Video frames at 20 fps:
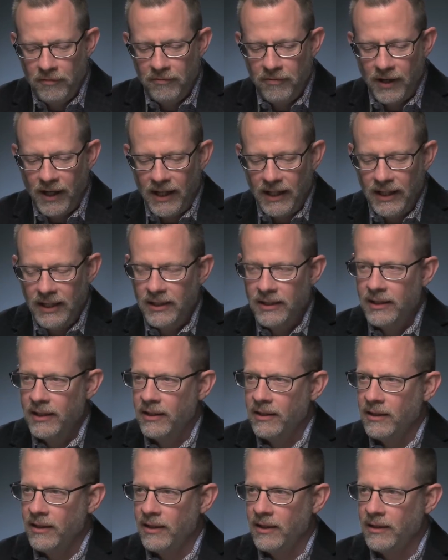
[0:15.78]
invited
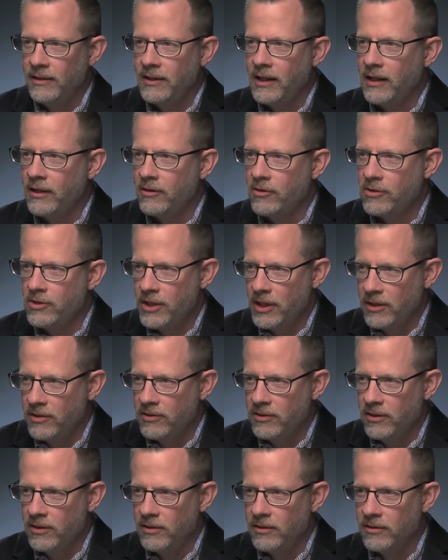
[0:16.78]
Dr.
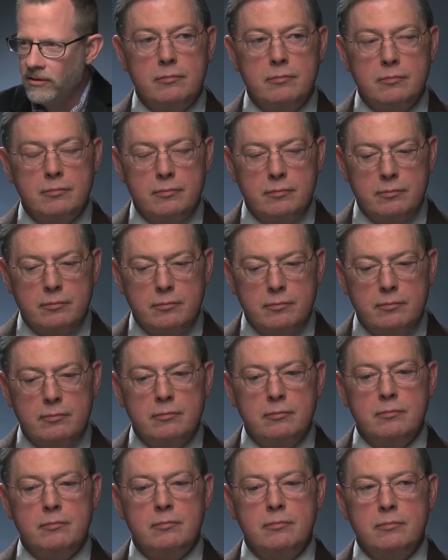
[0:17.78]
Jennison to our round
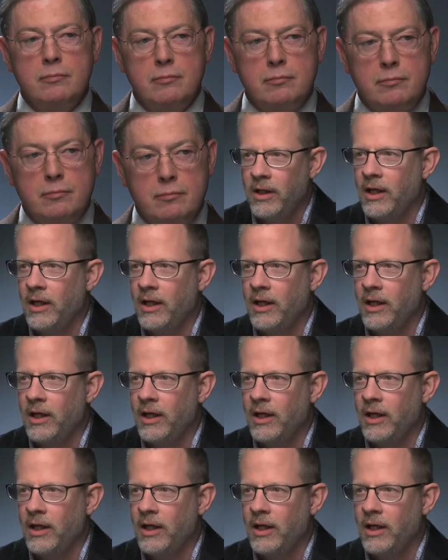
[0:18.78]
table.